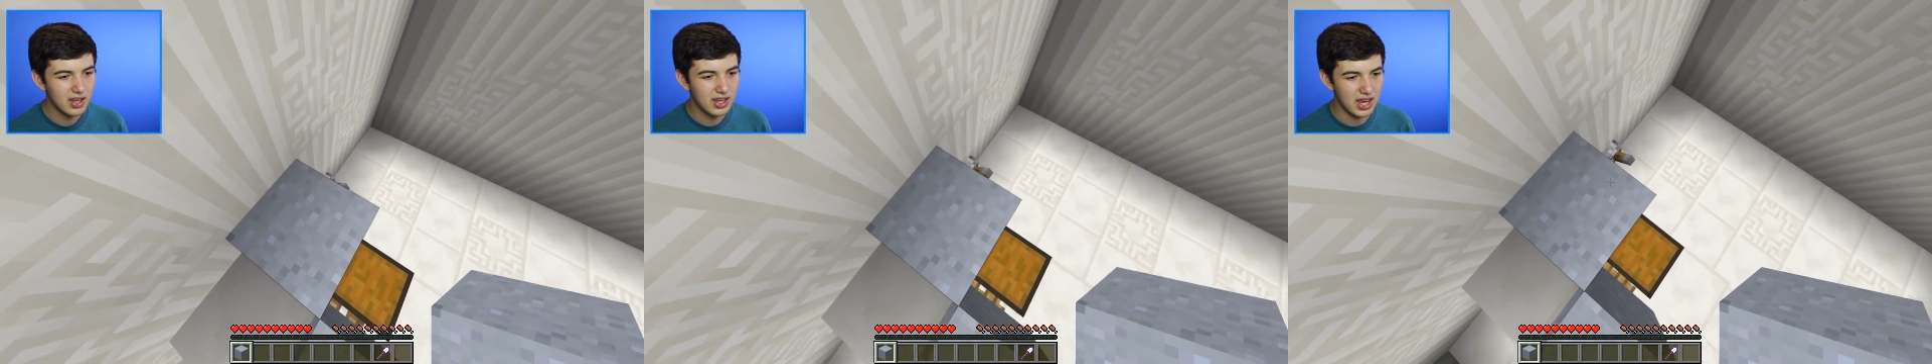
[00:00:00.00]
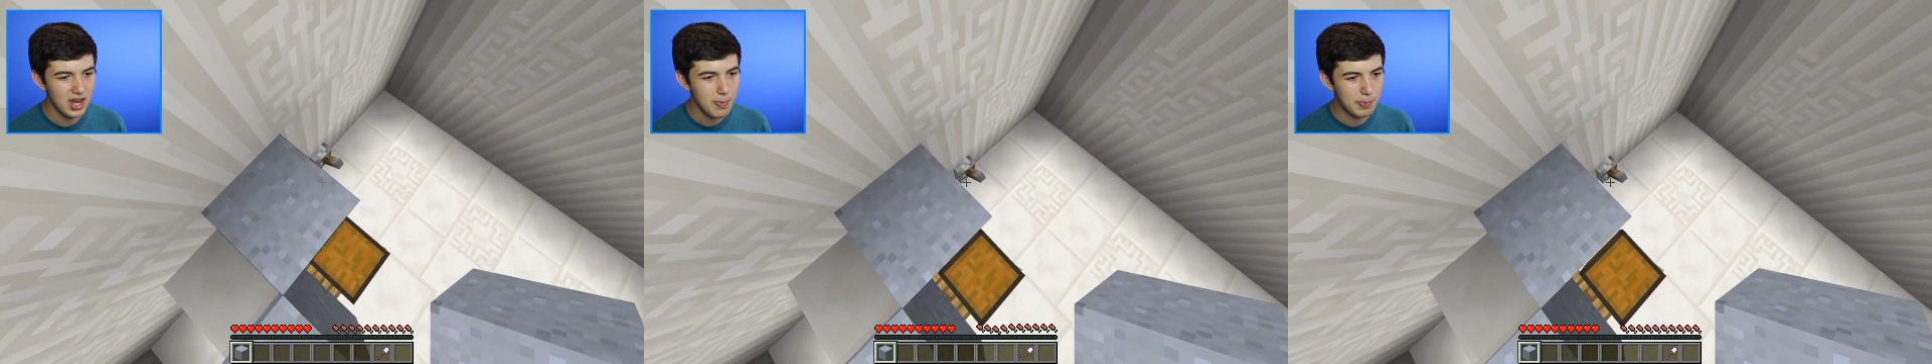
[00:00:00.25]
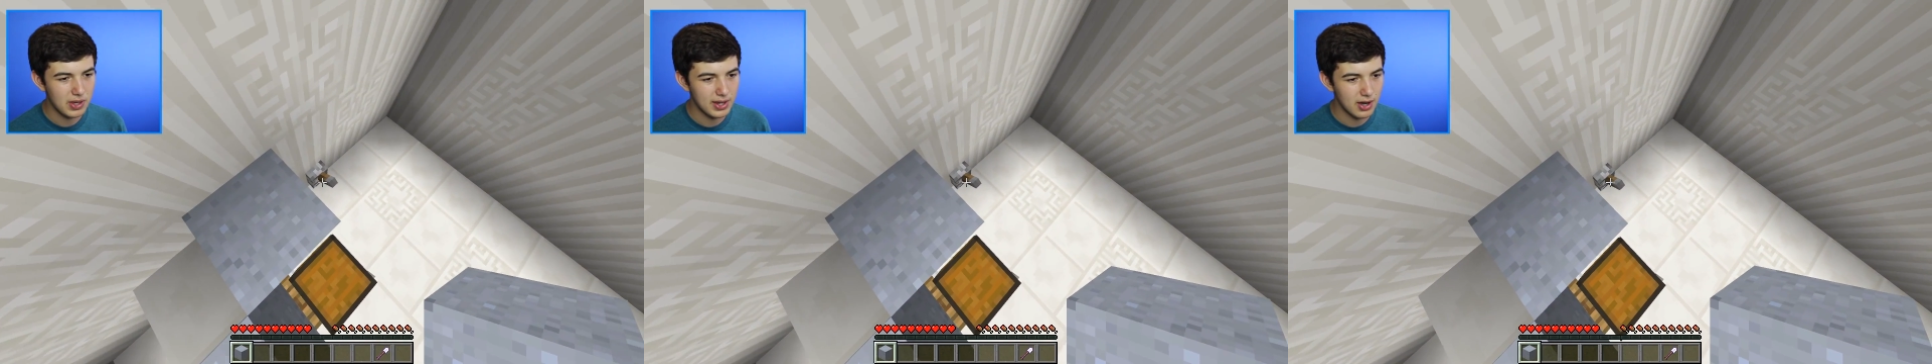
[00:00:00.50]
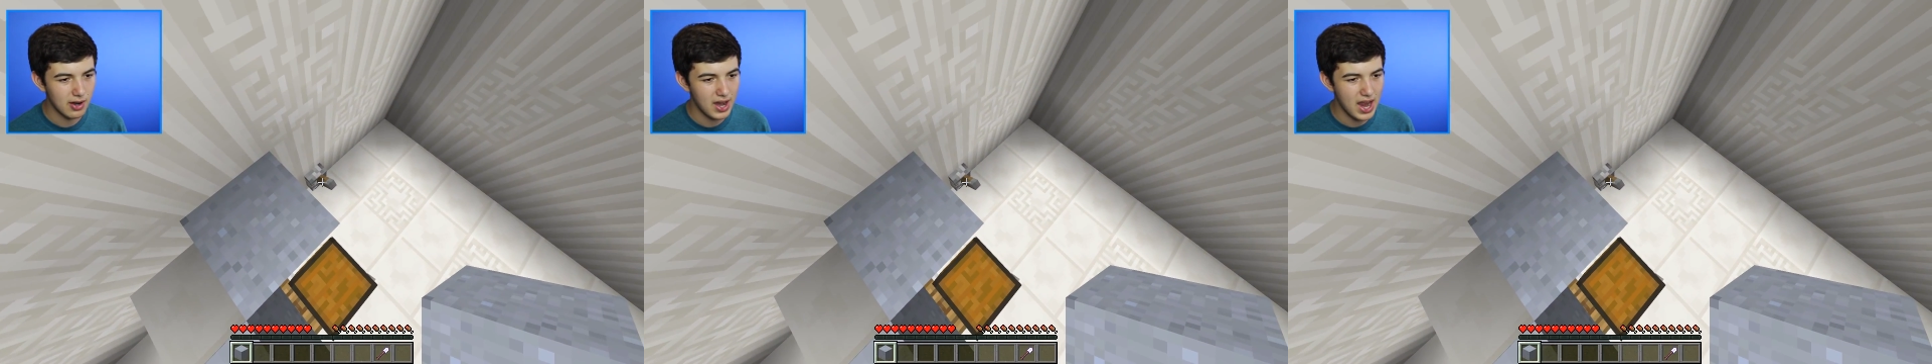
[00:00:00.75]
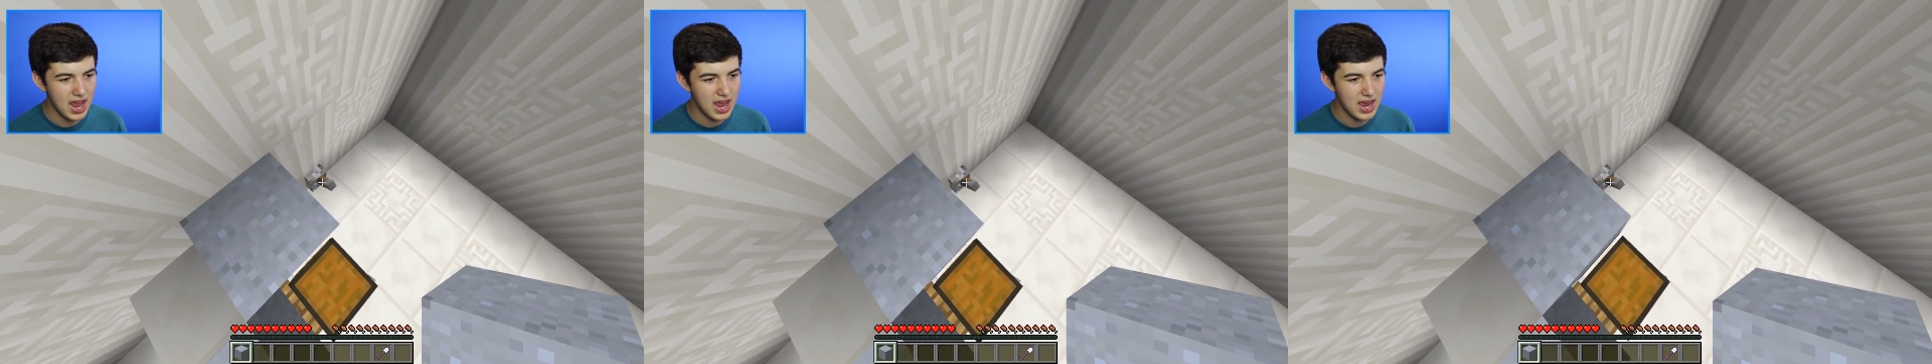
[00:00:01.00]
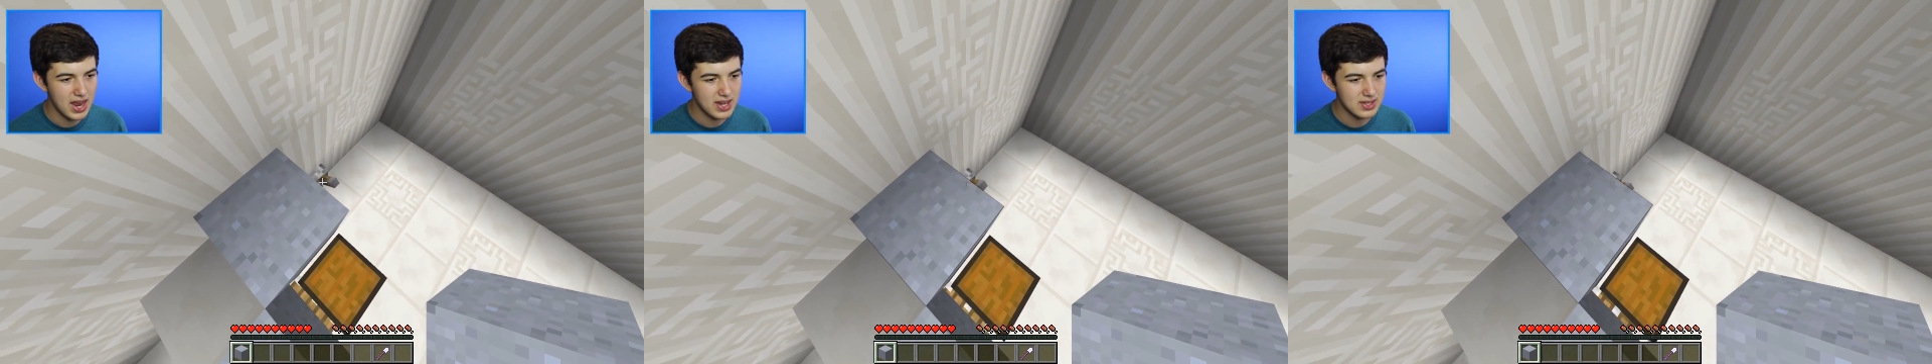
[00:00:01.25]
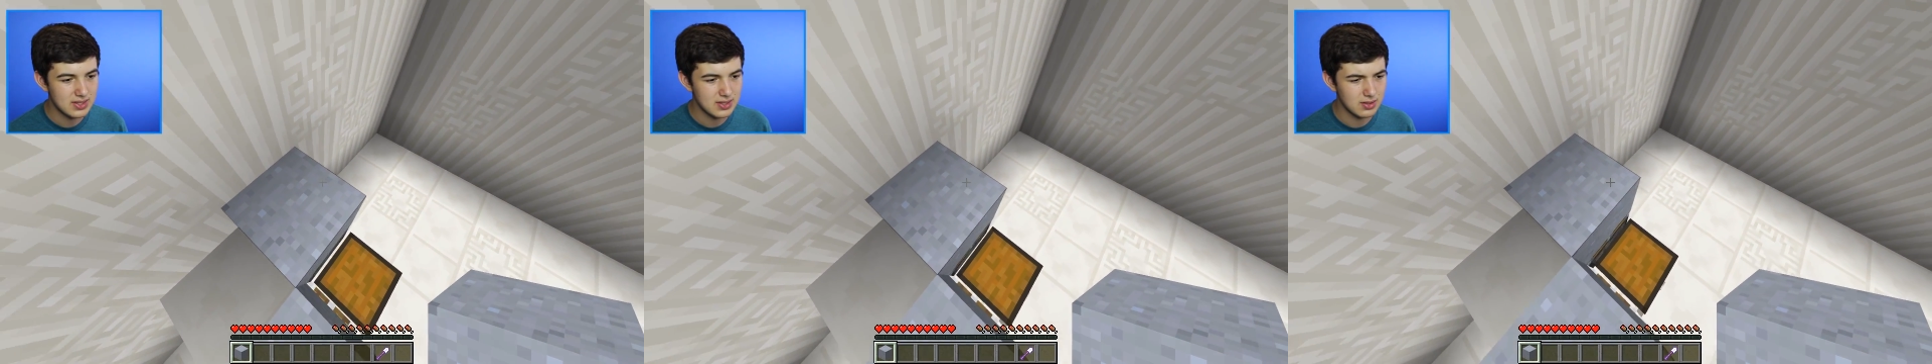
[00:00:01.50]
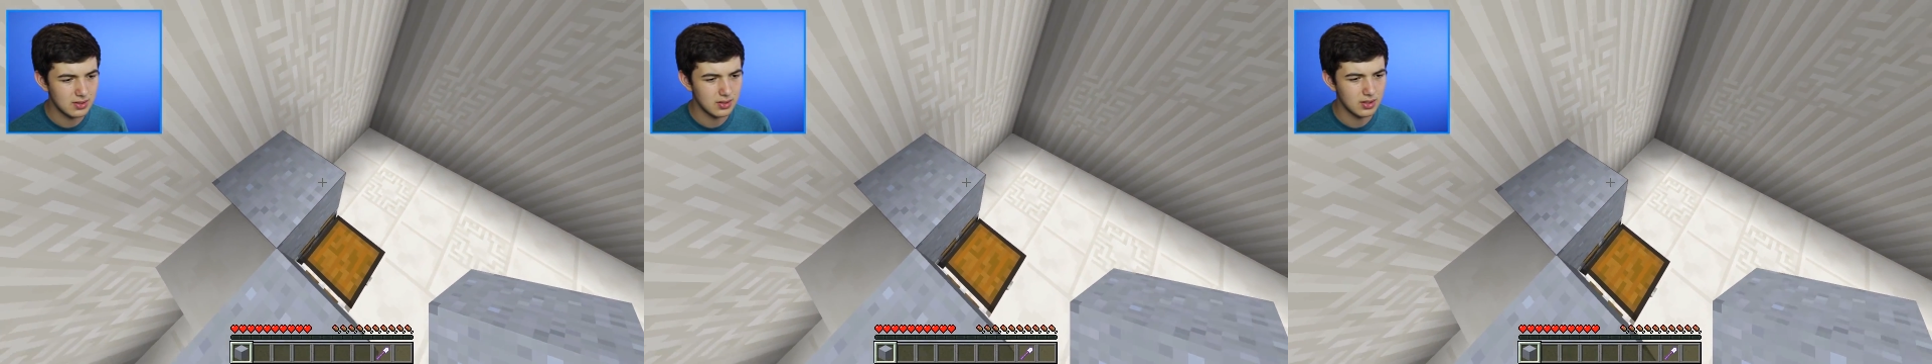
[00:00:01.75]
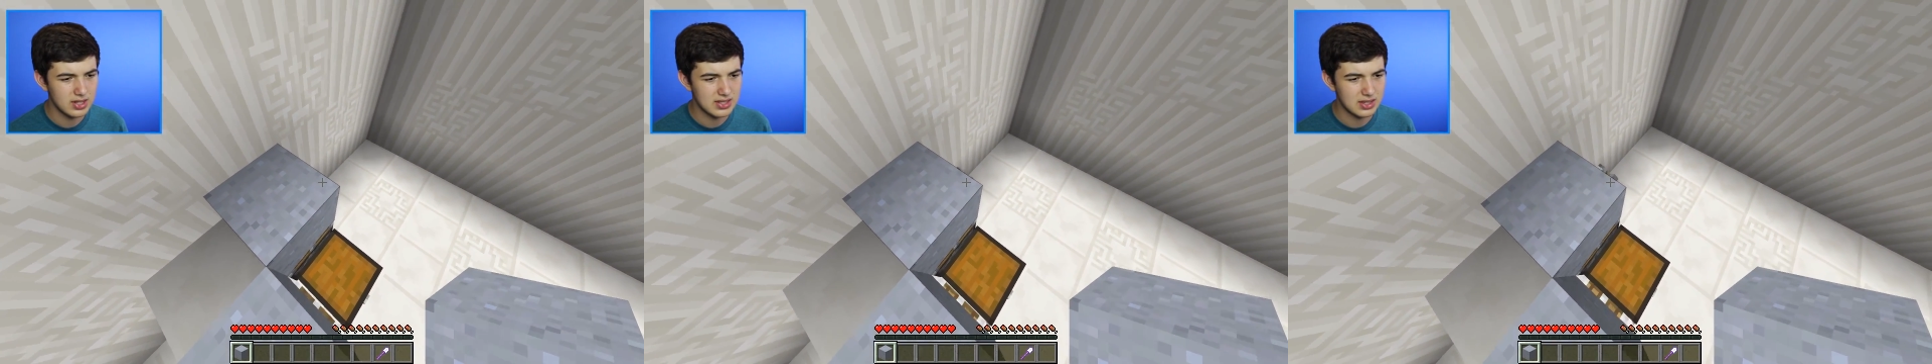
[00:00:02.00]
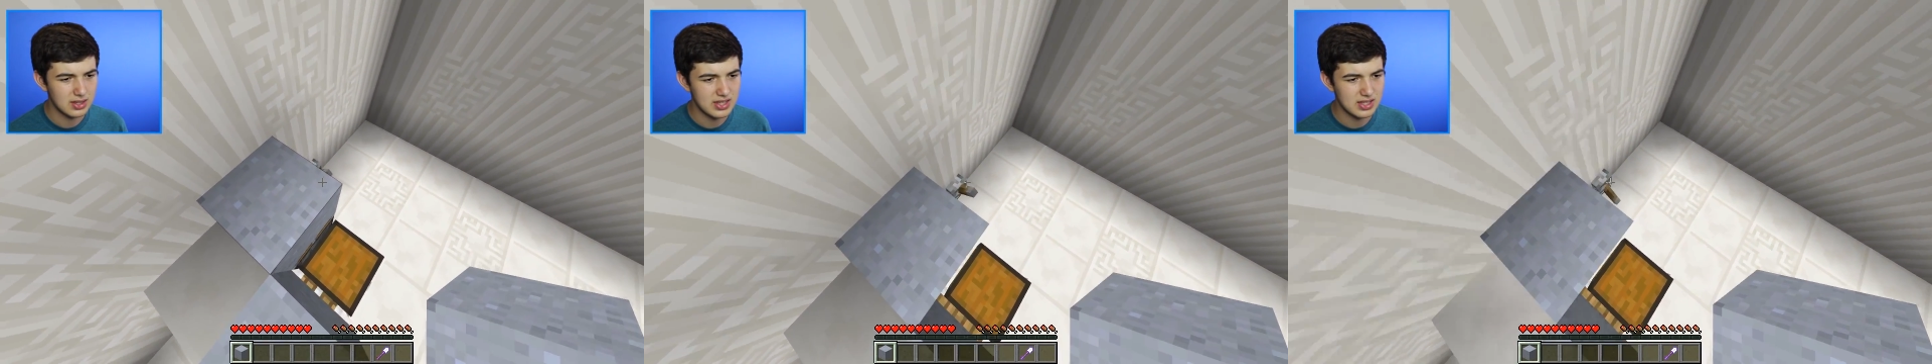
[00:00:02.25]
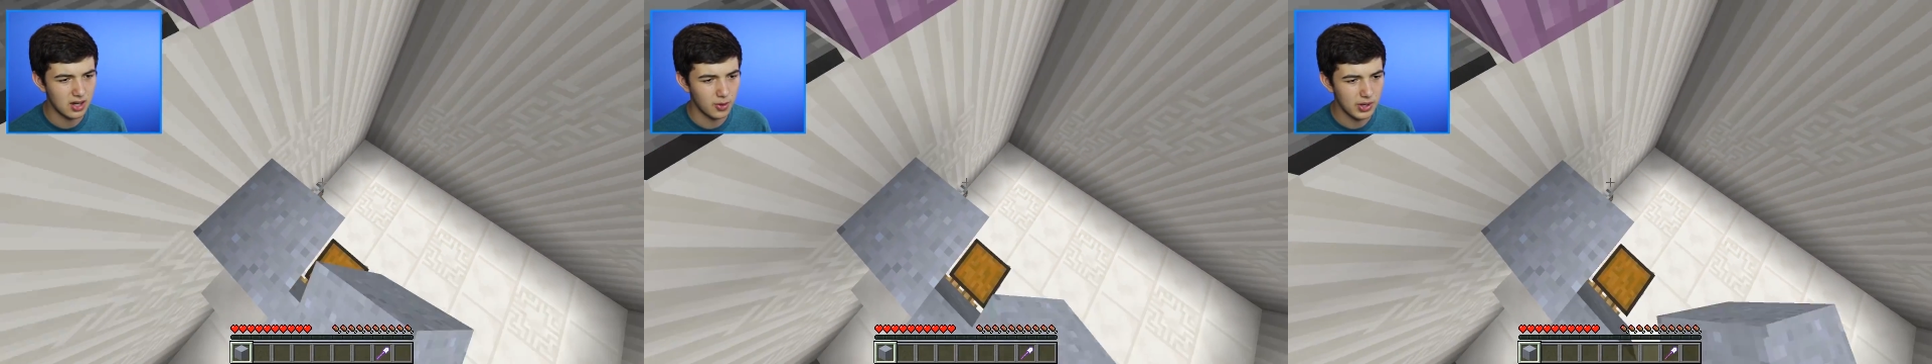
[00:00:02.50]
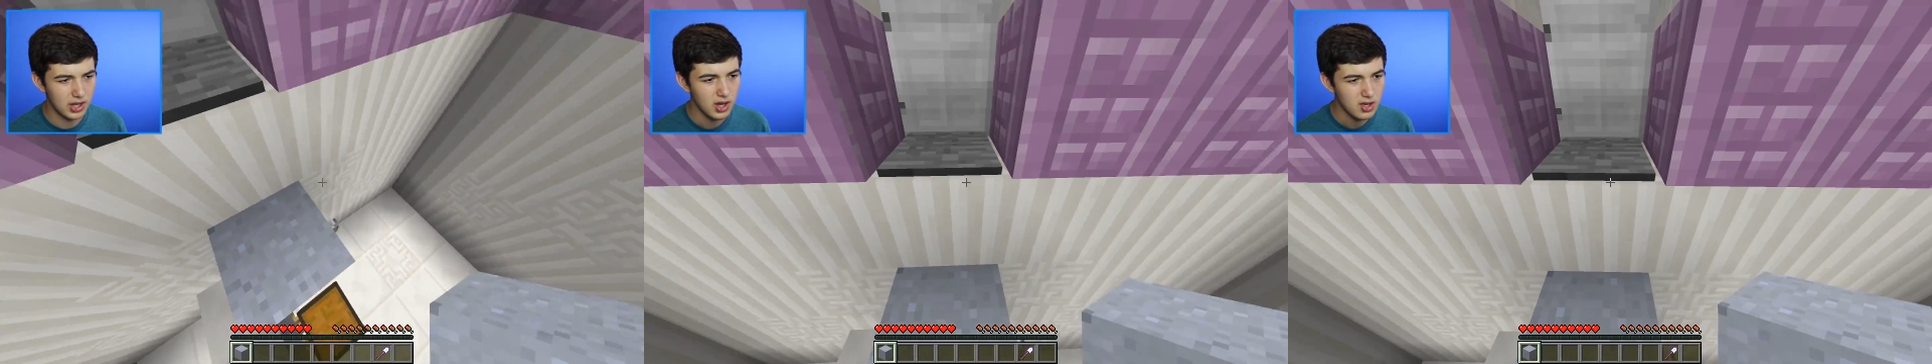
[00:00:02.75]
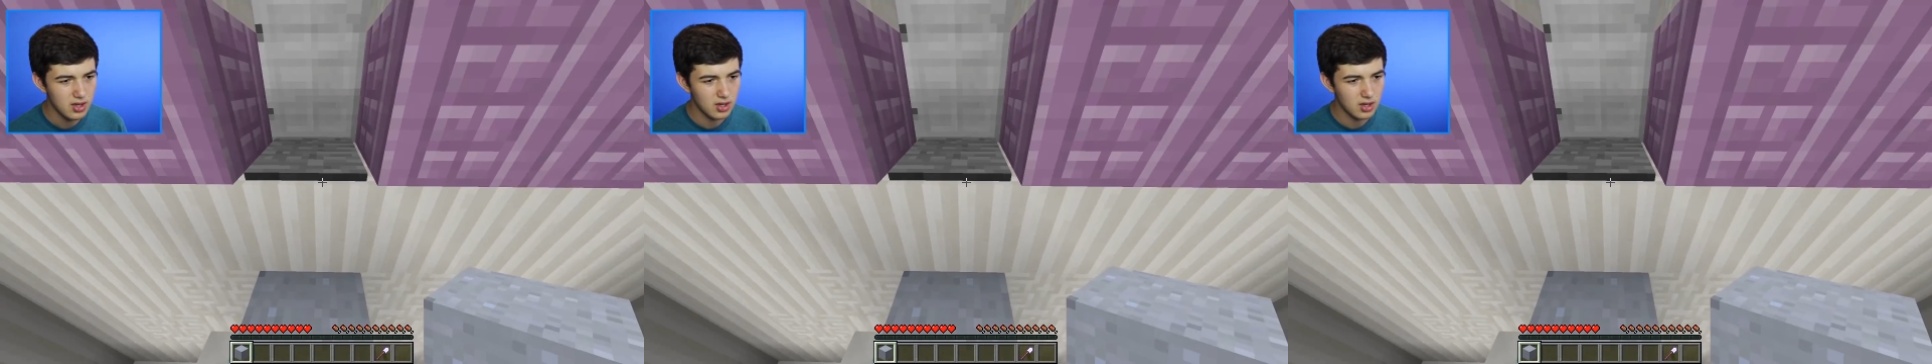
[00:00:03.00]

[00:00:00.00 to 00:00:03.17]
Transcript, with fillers: get up here, and... Is, is, are we good?